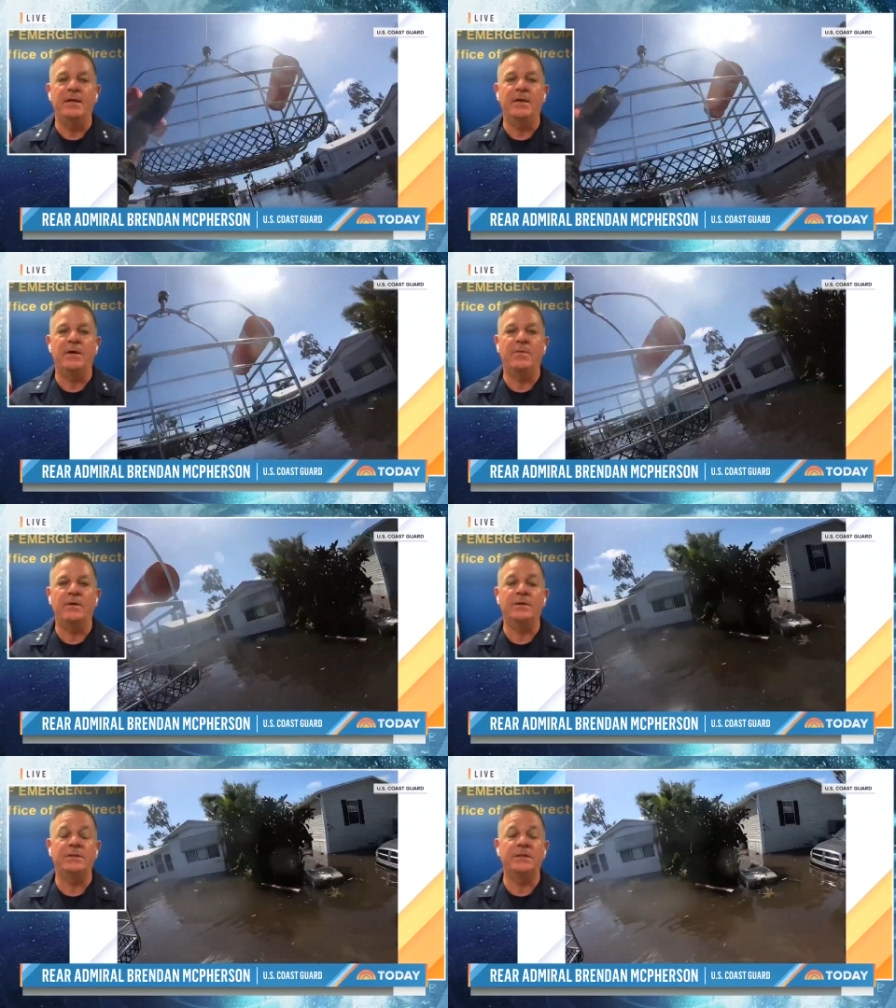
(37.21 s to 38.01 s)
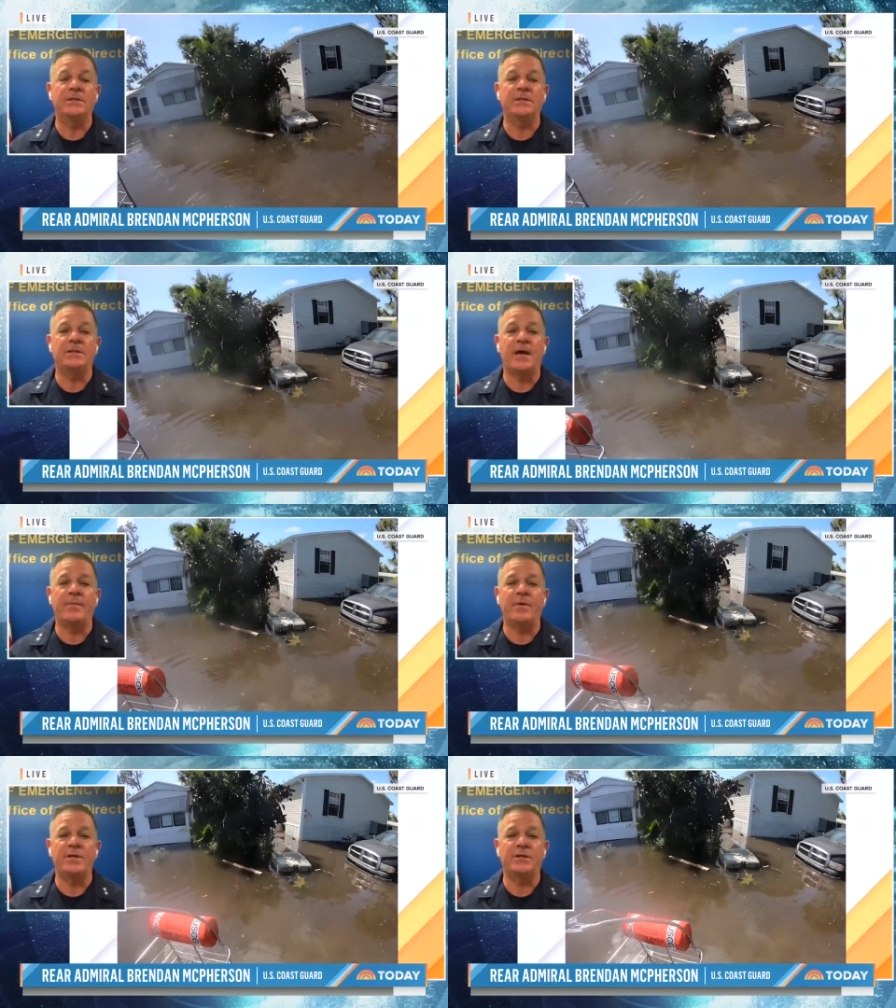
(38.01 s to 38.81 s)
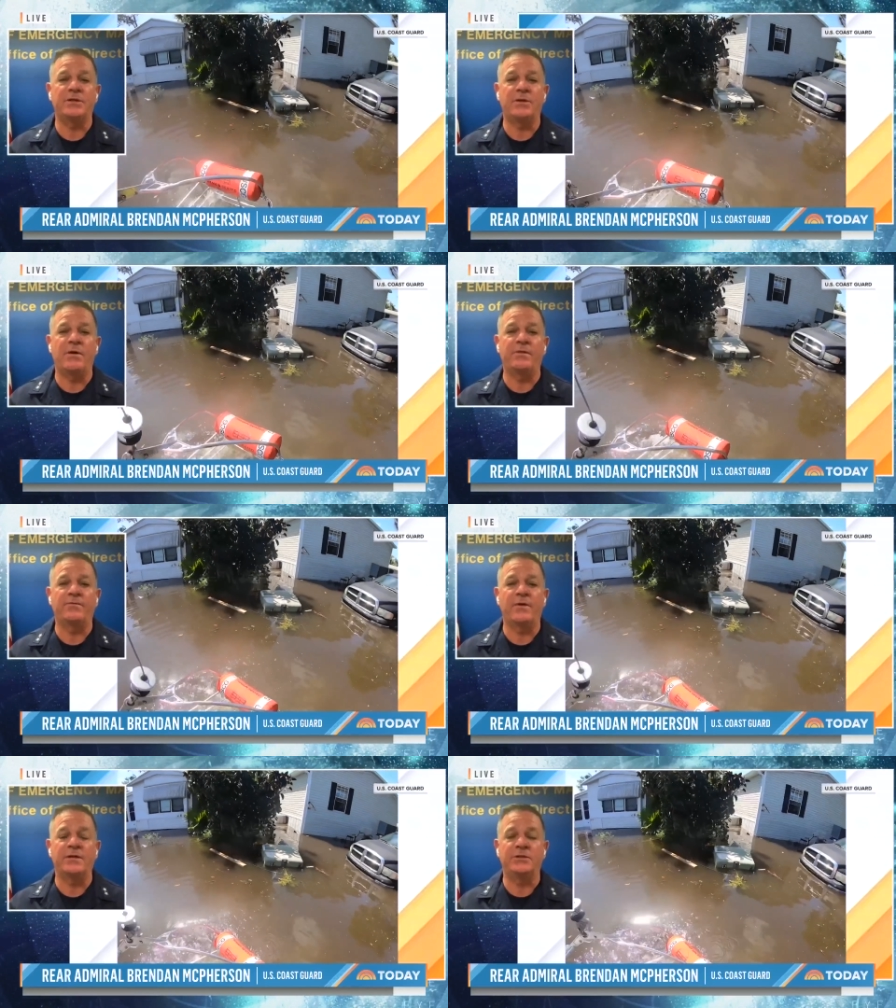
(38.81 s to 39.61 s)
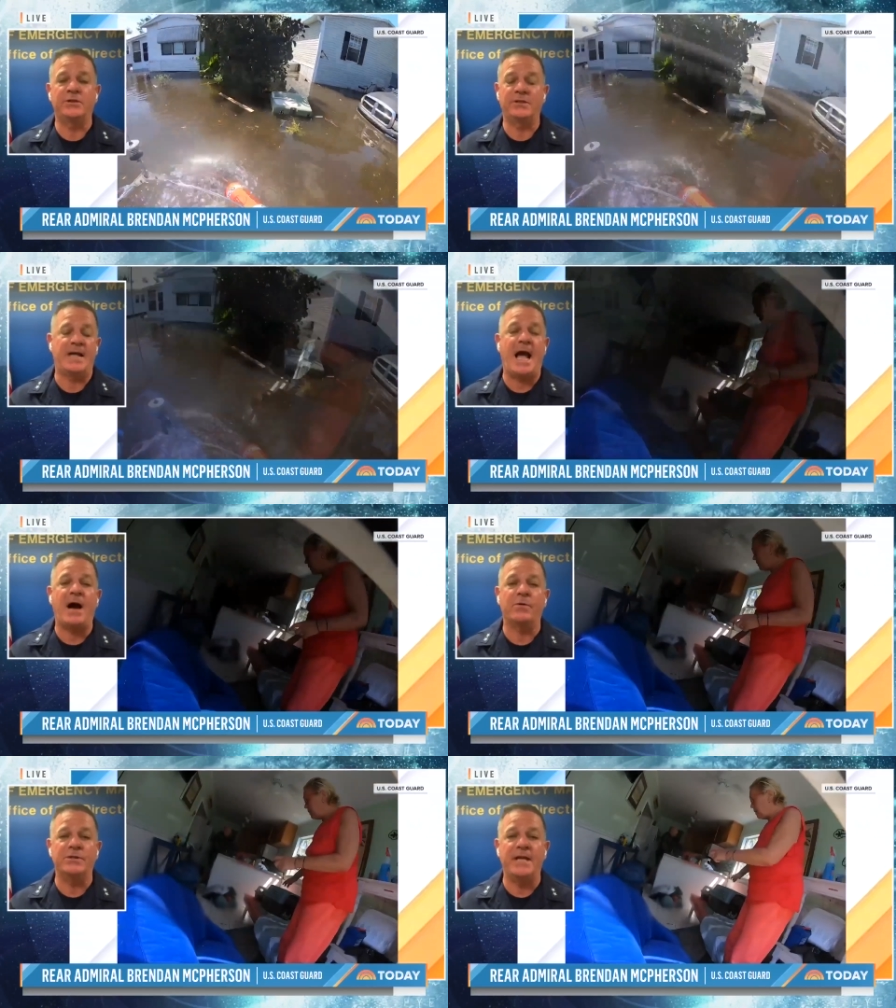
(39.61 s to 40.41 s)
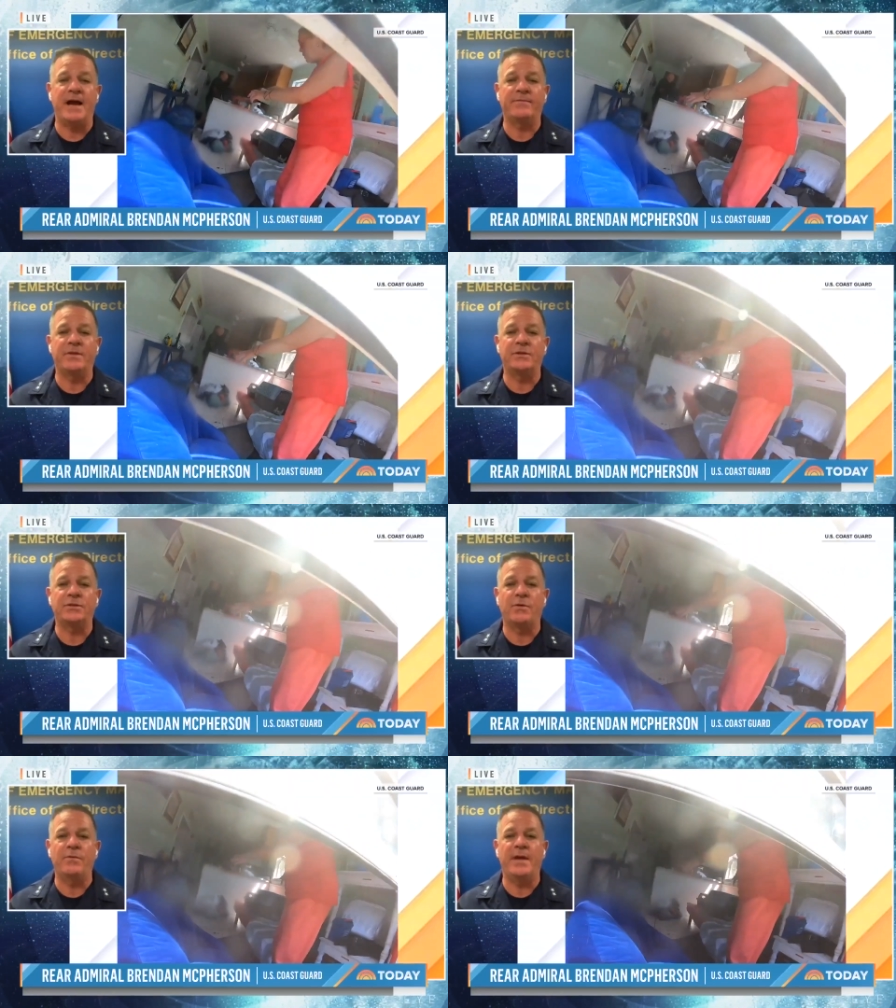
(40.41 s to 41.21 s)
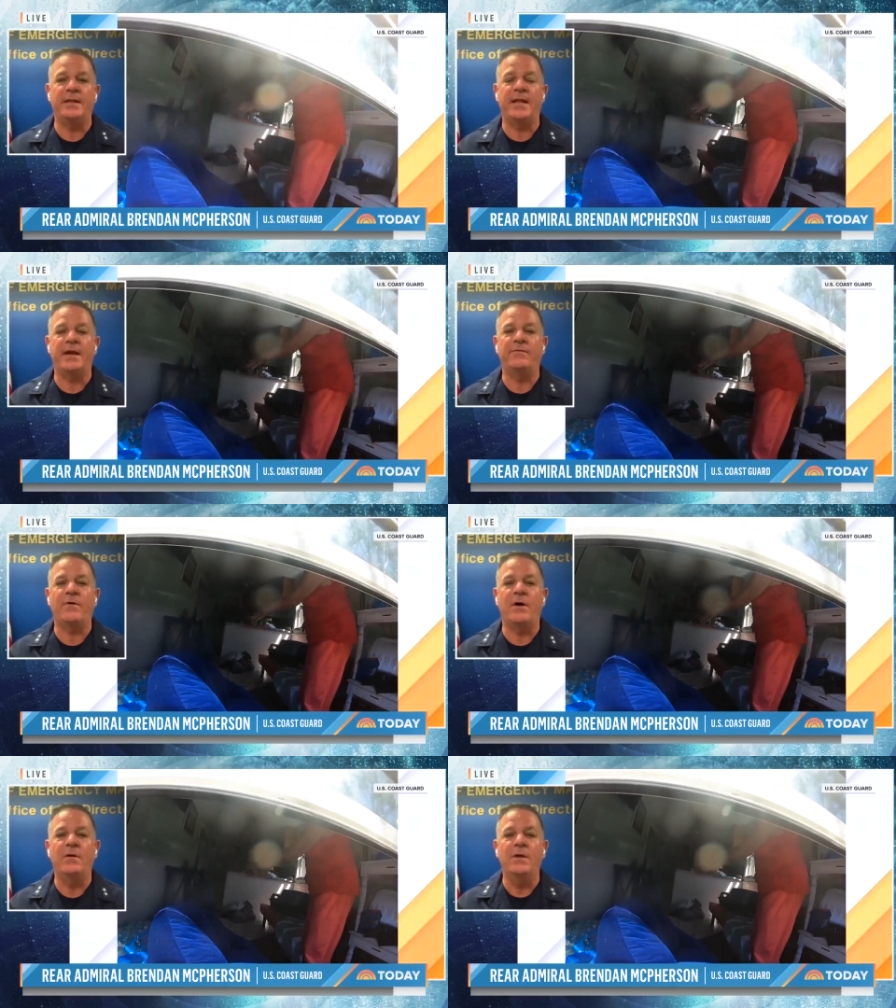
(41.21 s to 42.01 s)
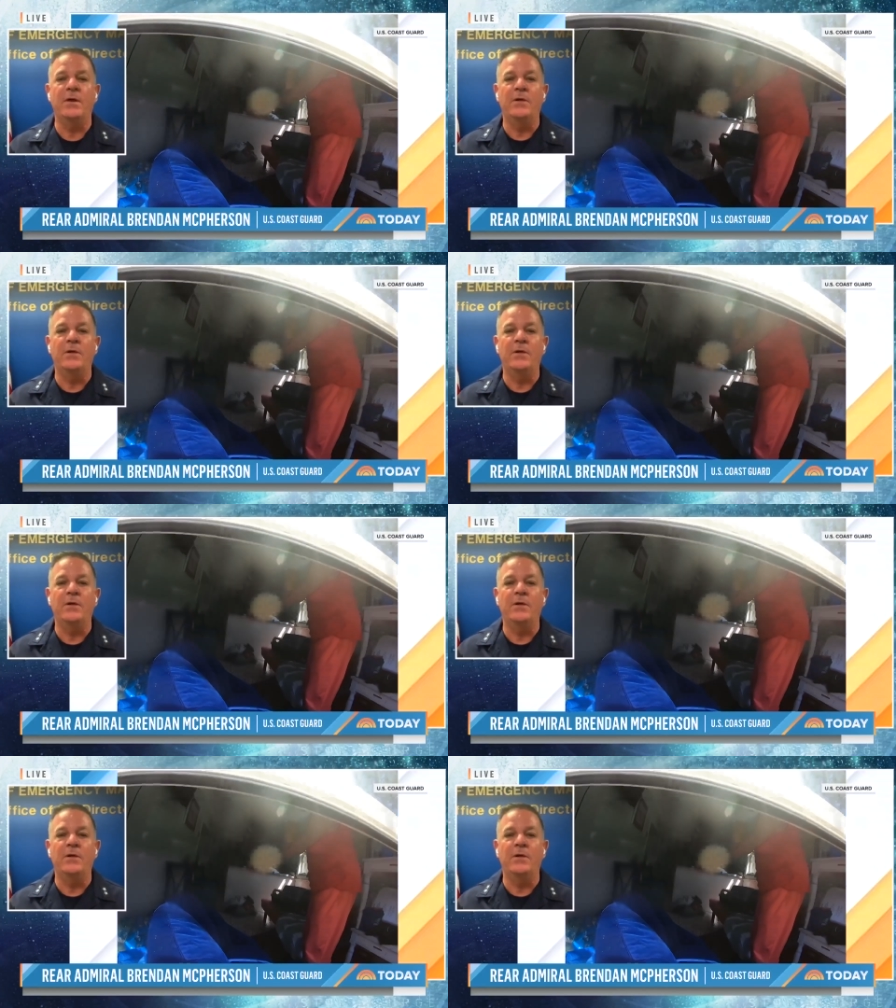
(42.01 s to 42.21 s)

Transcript: You know, since this operation started for us, just hours after the storm made landfall,